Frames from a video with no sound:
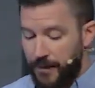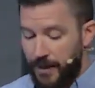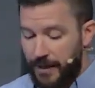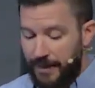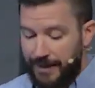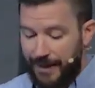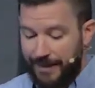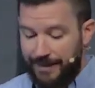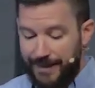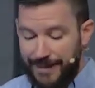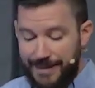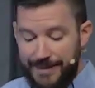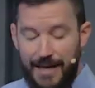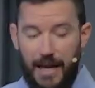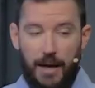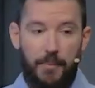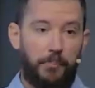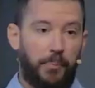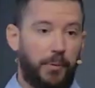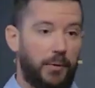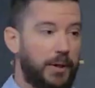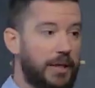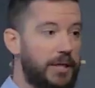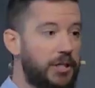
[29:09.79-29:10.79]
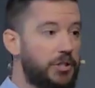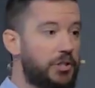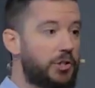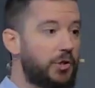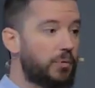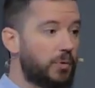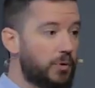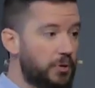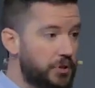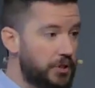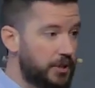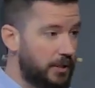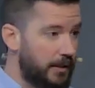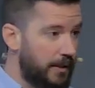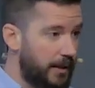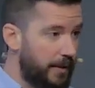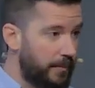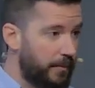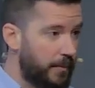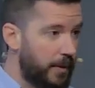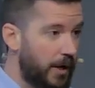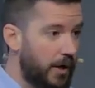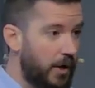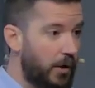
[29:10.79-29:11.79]
that the temple in
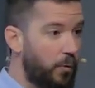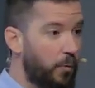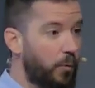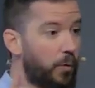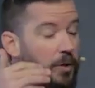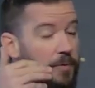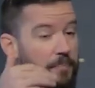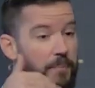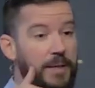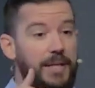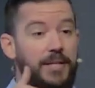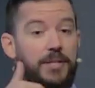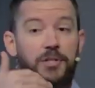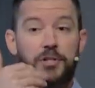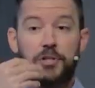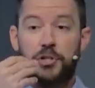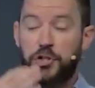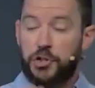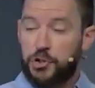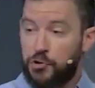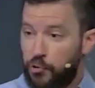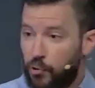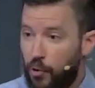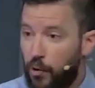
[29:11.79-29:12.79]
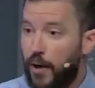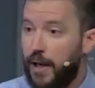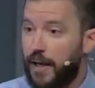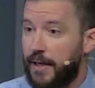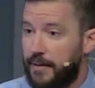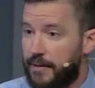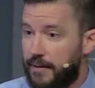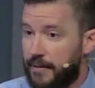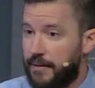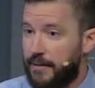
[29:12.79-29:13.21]
Jerusalem would be destroyed.